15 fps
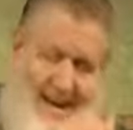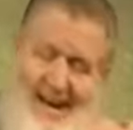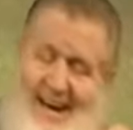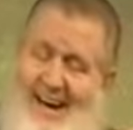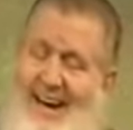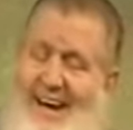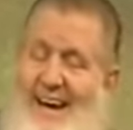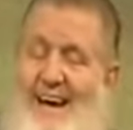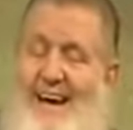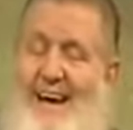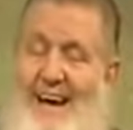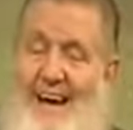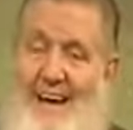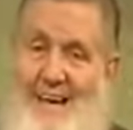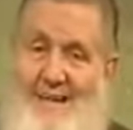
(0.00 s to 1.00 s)
and
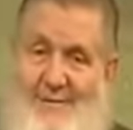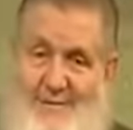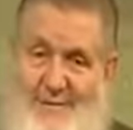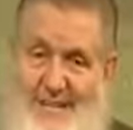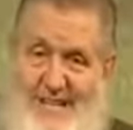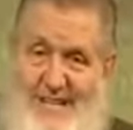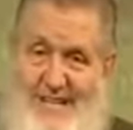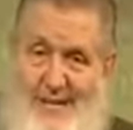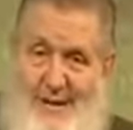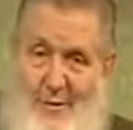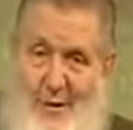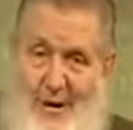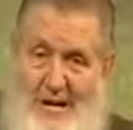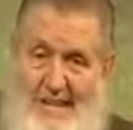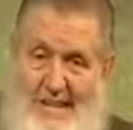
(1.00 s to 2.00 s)
it's funny, you know
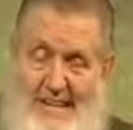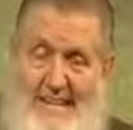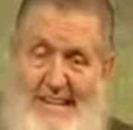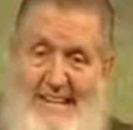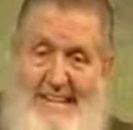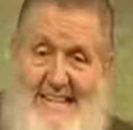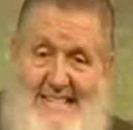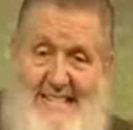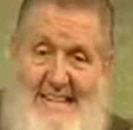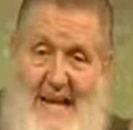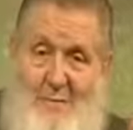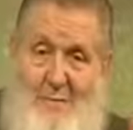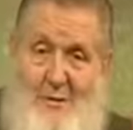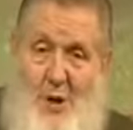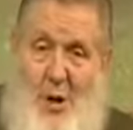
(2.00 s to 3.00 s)
what?
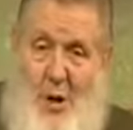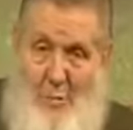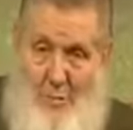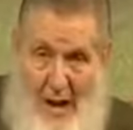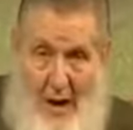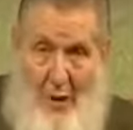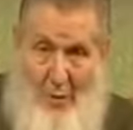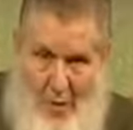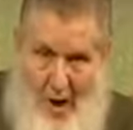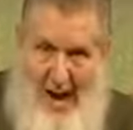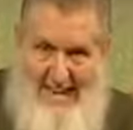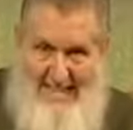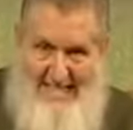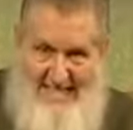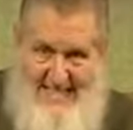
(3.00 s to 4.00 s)
Islam is all about
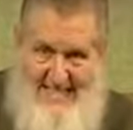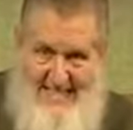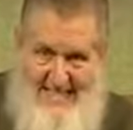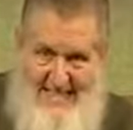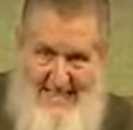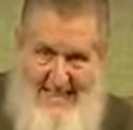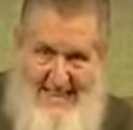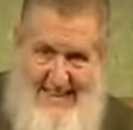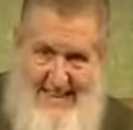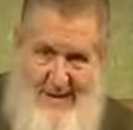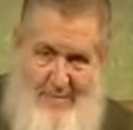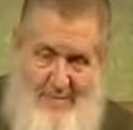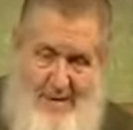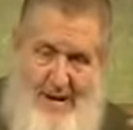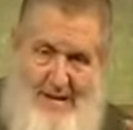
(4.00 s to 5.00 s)
rights.
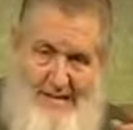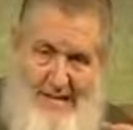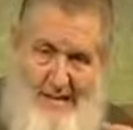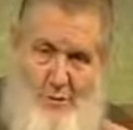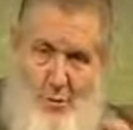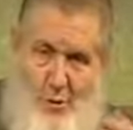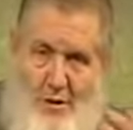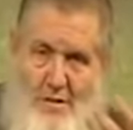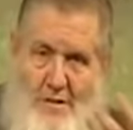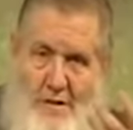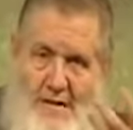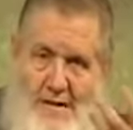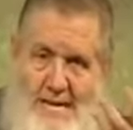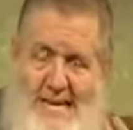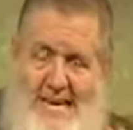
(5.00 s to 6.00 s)
In fact, that's one of the
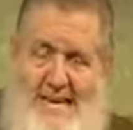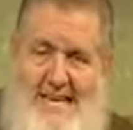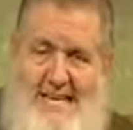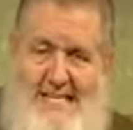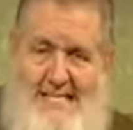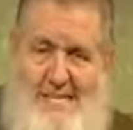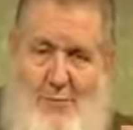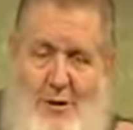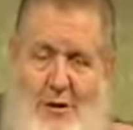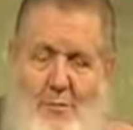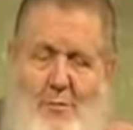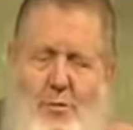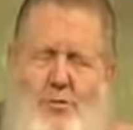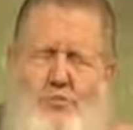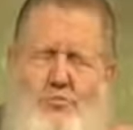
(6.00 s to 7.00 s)
keys, one of
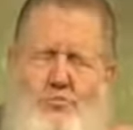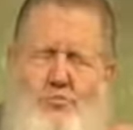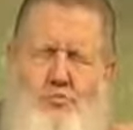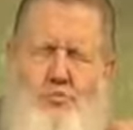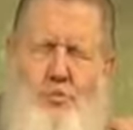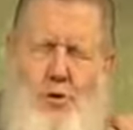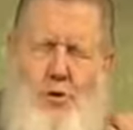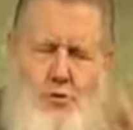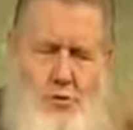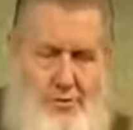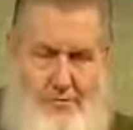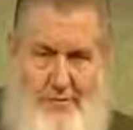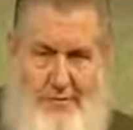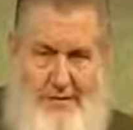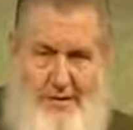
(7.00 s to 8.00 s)
the most
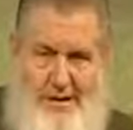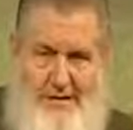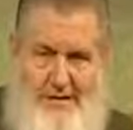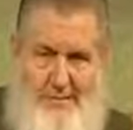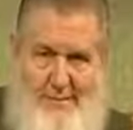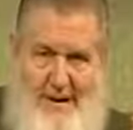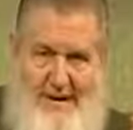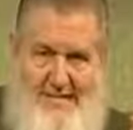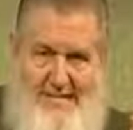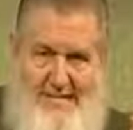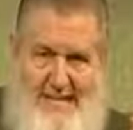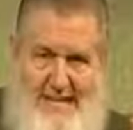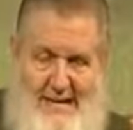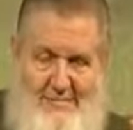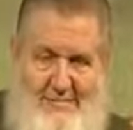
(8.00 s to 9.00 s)
beautiful things about
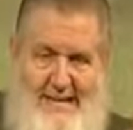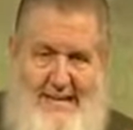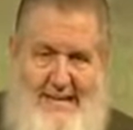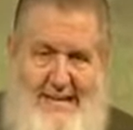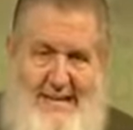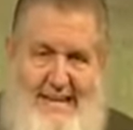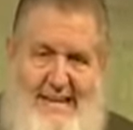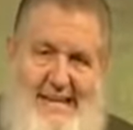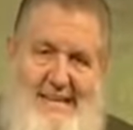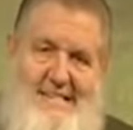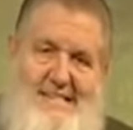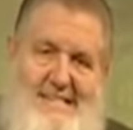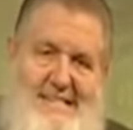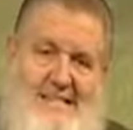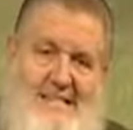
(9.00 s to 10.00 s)
Islam
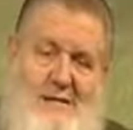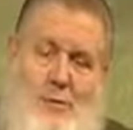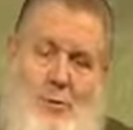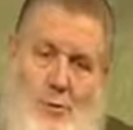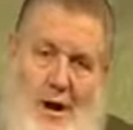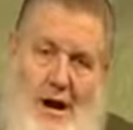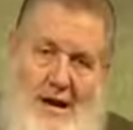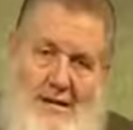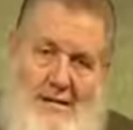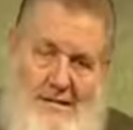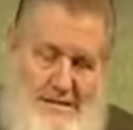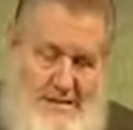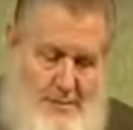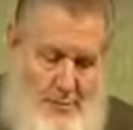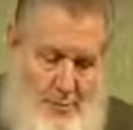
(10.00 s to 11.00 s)
is the
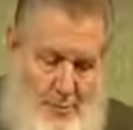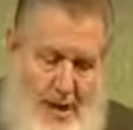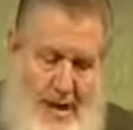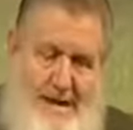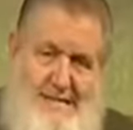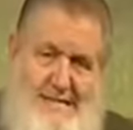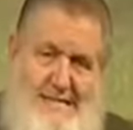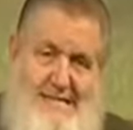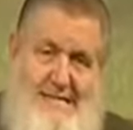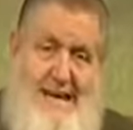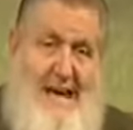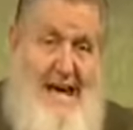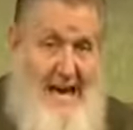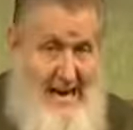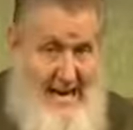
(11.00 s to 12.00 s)
rights, rights
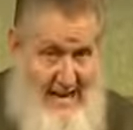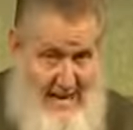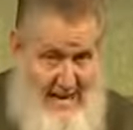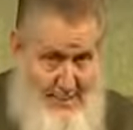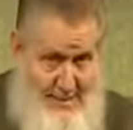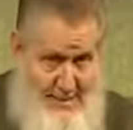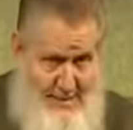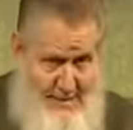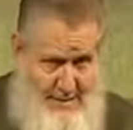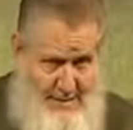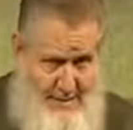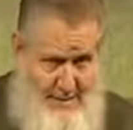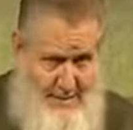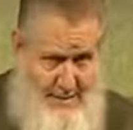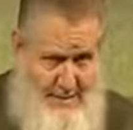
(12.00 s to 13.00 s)
and
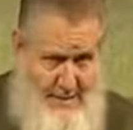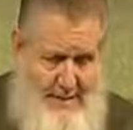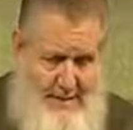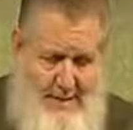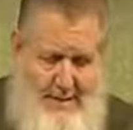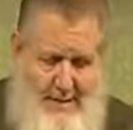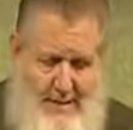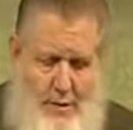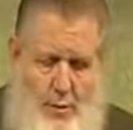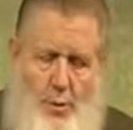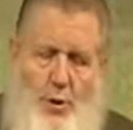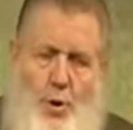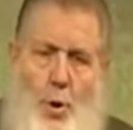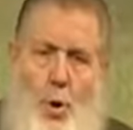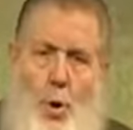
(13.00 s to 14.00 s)
limits. That
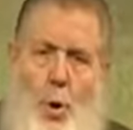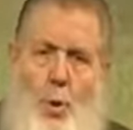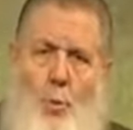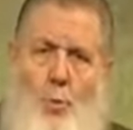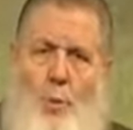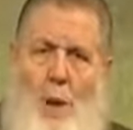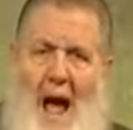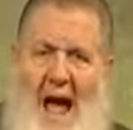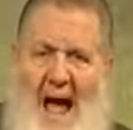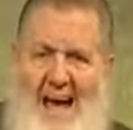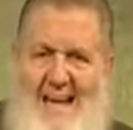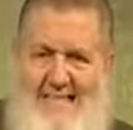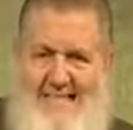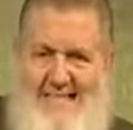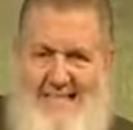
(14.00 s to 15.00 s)
we don't go
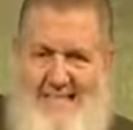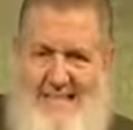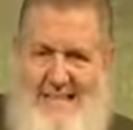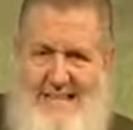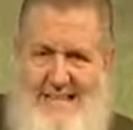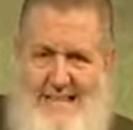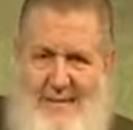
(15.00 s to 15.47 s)
past